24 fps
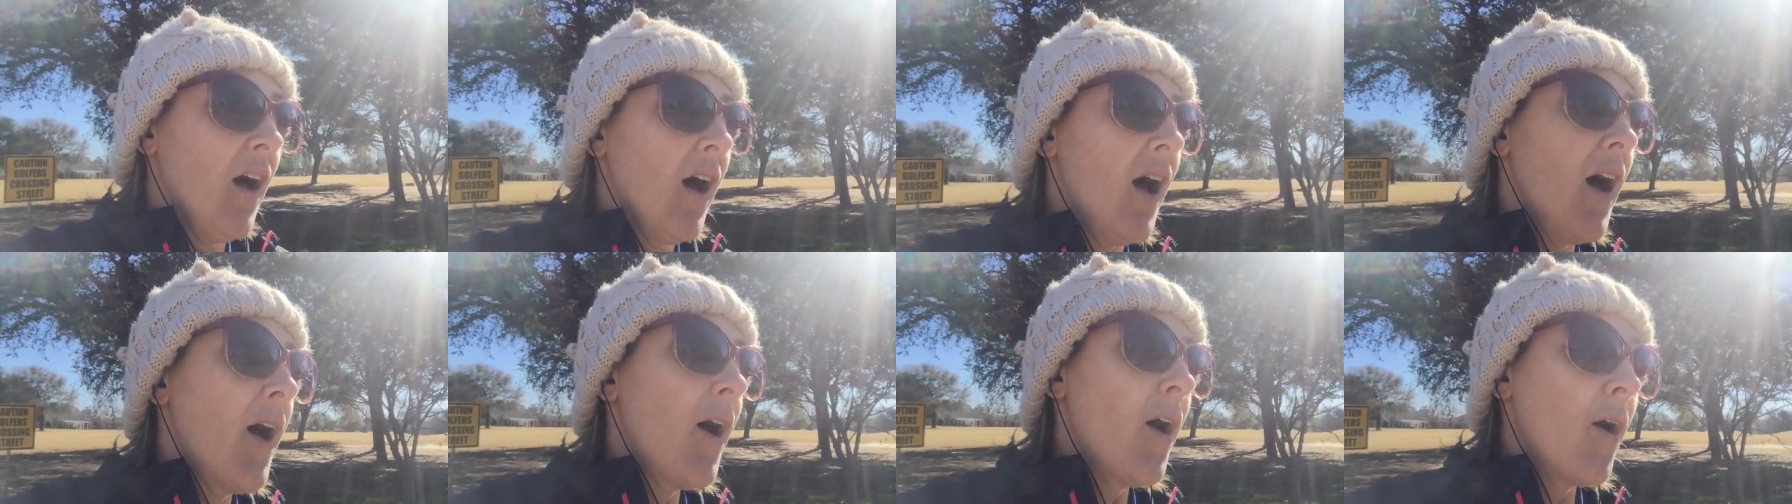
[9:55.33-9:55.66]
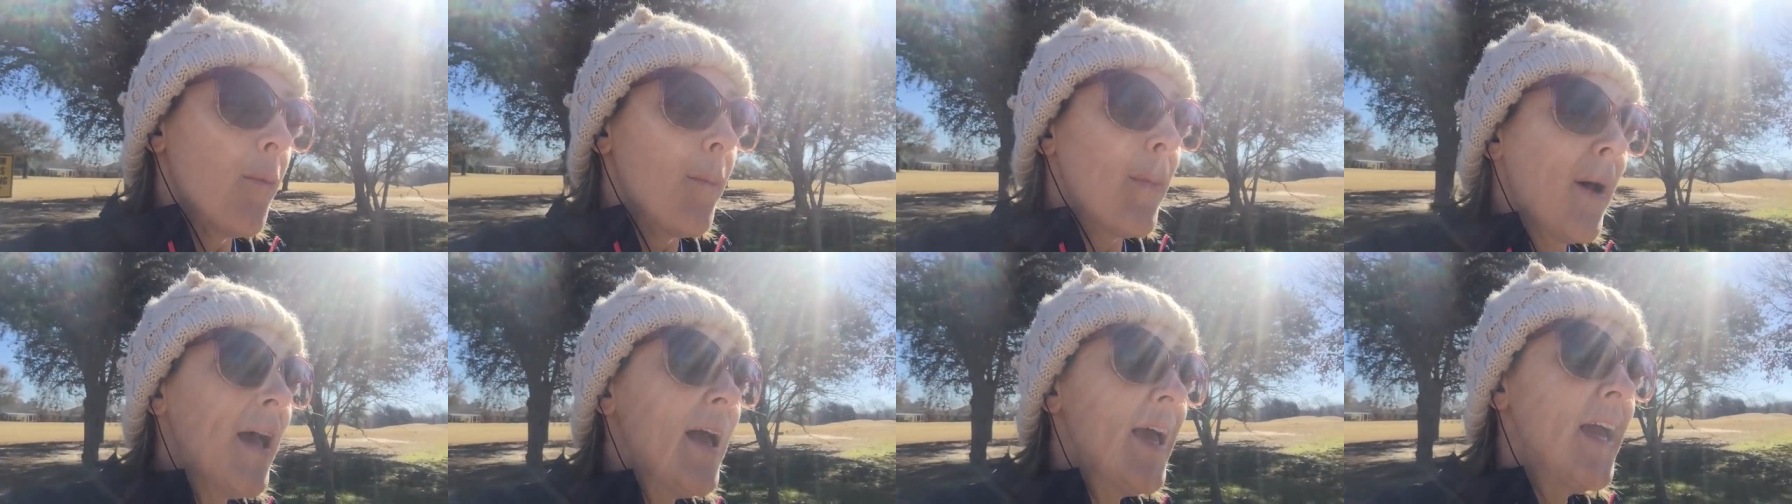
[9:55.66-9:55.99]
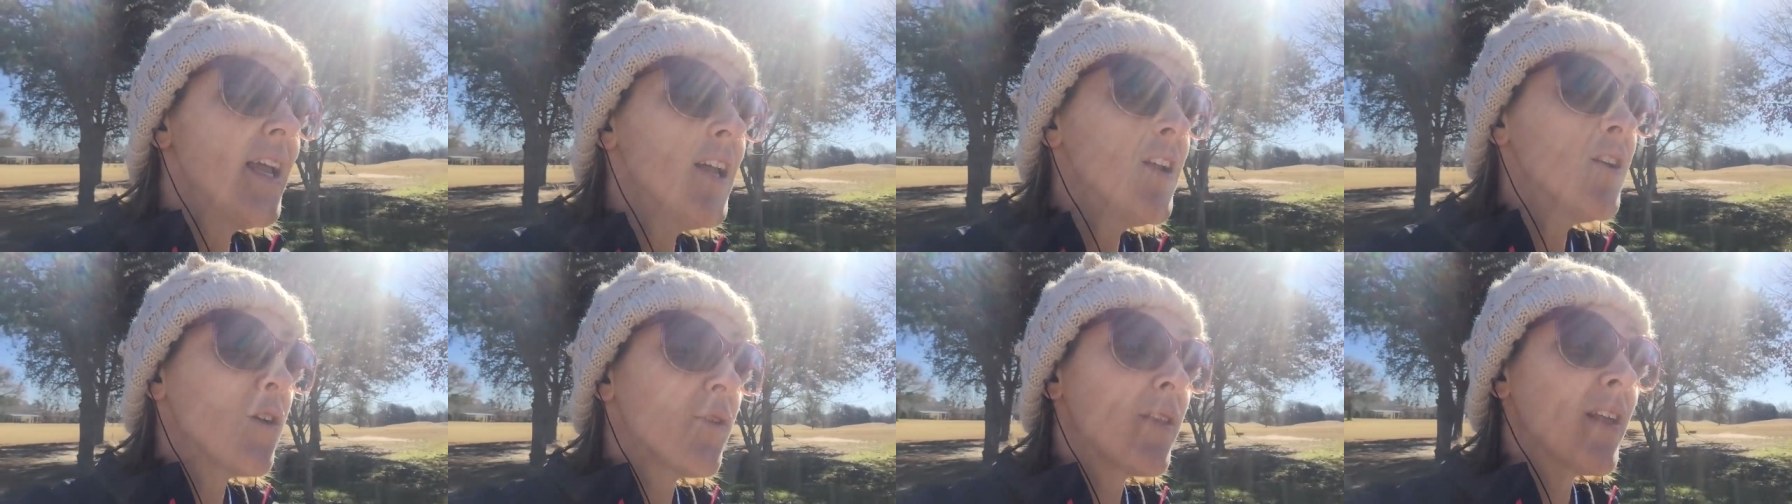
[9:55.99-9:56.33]
Um,
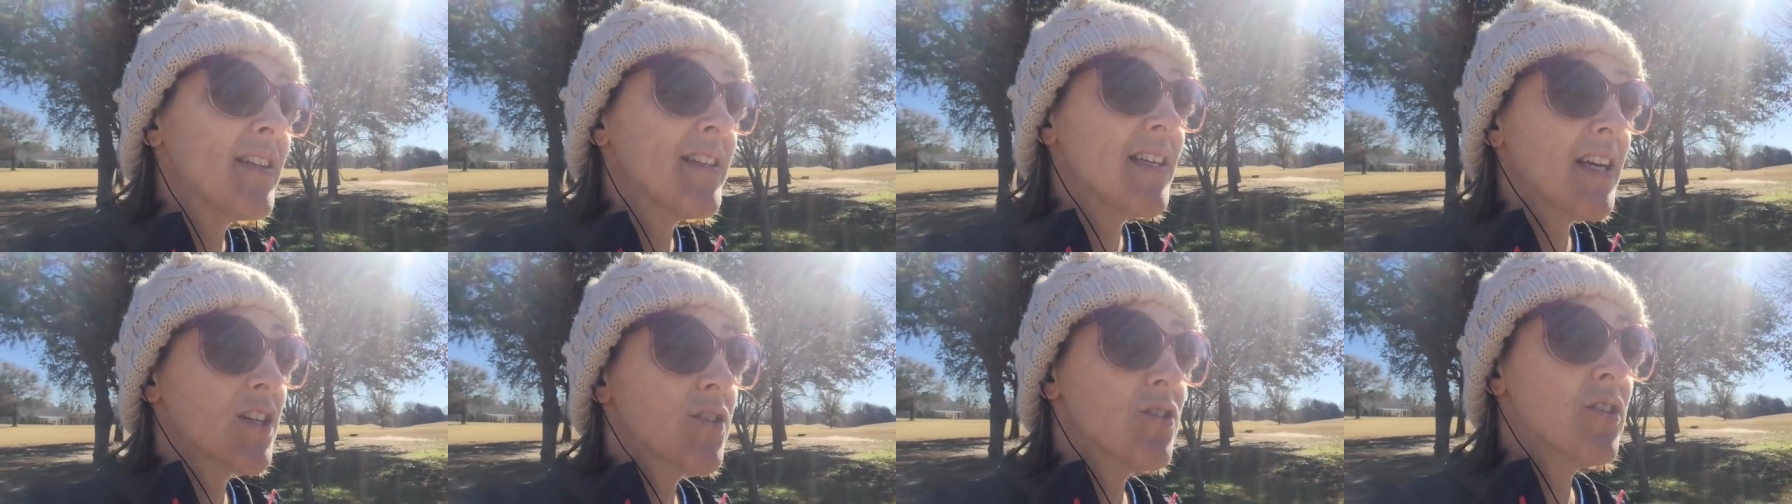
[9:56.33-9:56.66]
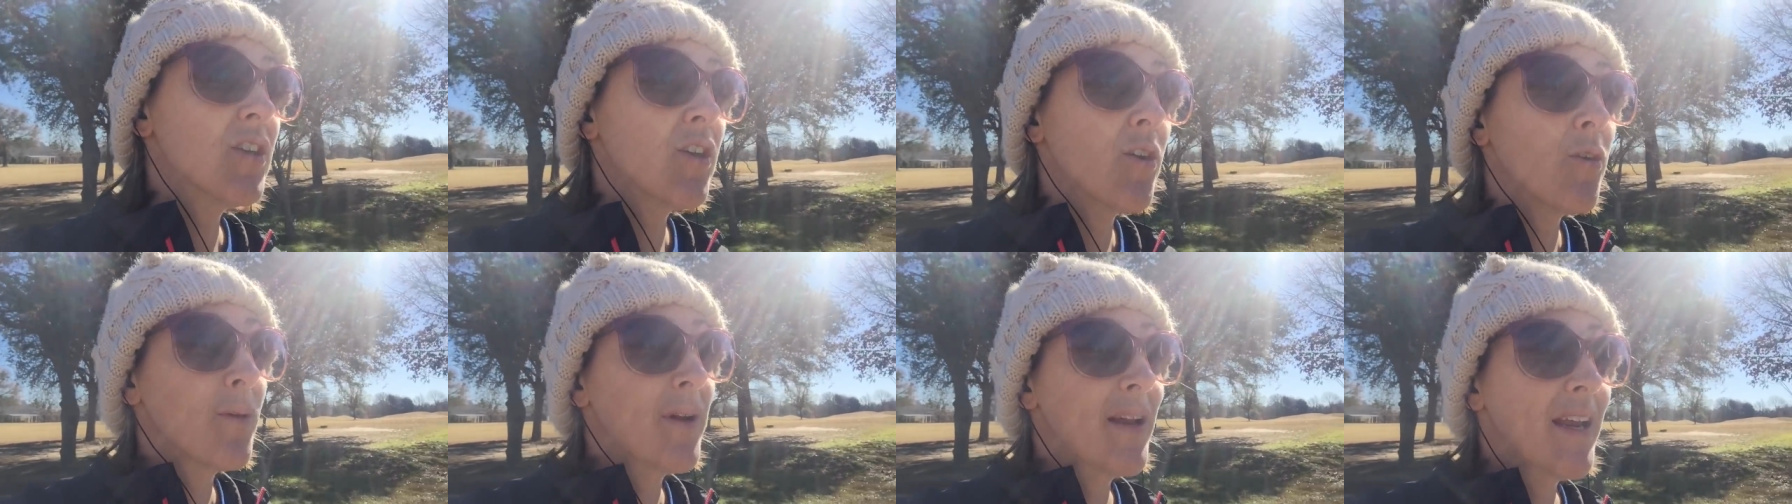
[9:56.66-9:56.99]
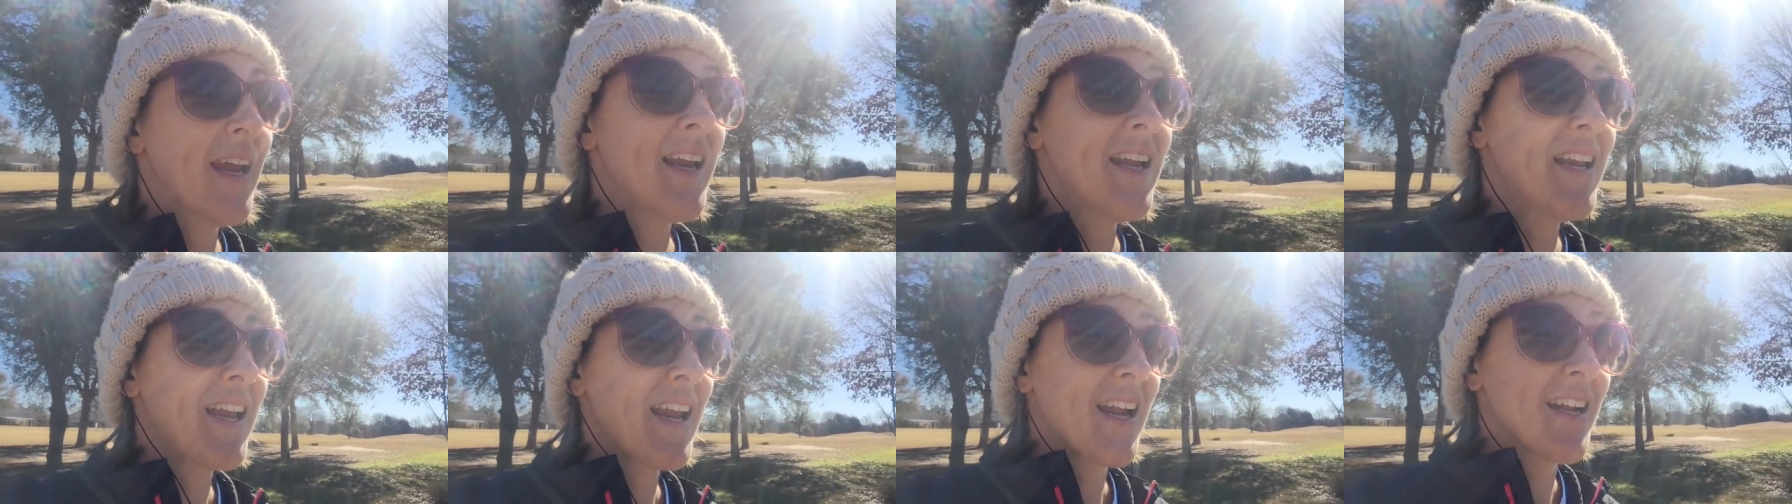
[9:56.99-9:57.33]
you know, that's actually
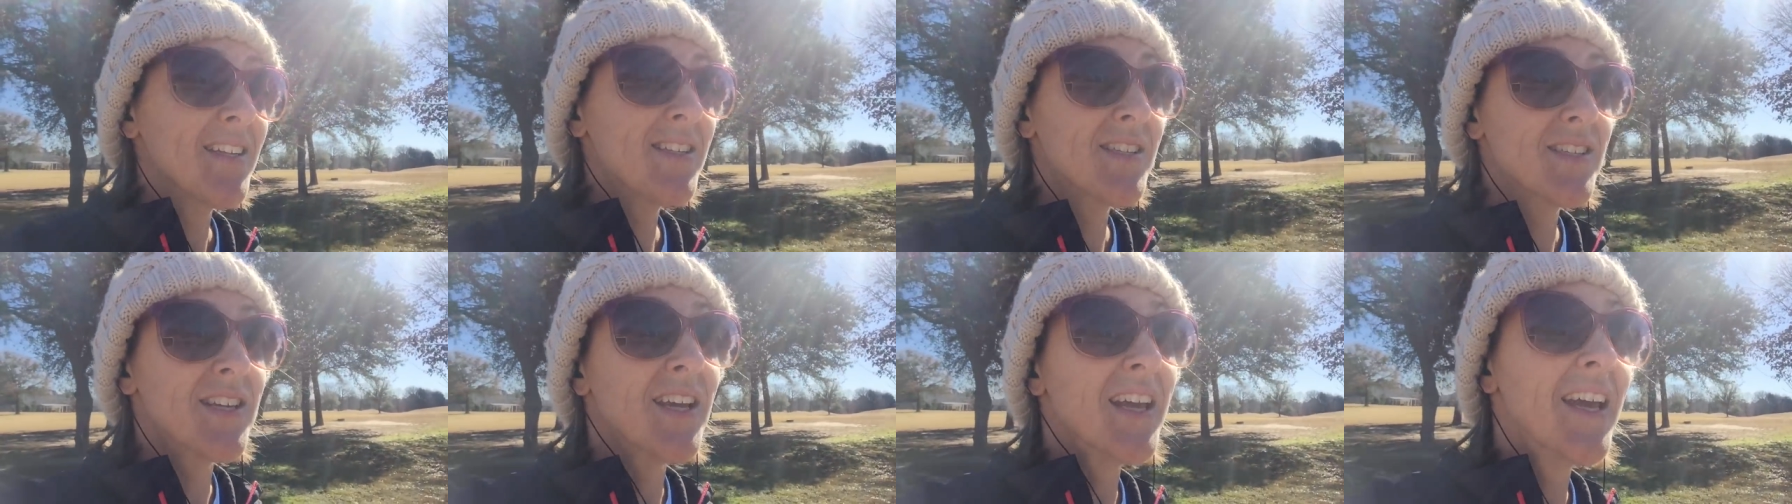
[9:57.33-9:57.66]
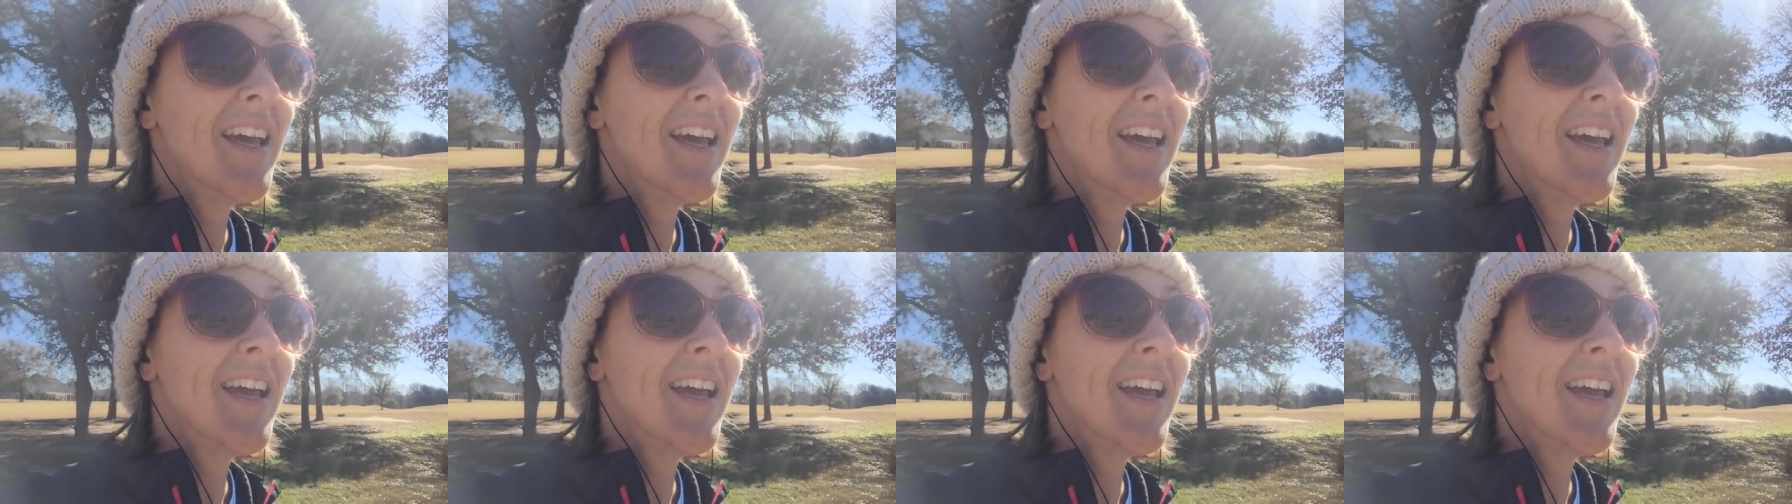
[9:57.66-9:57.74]
going against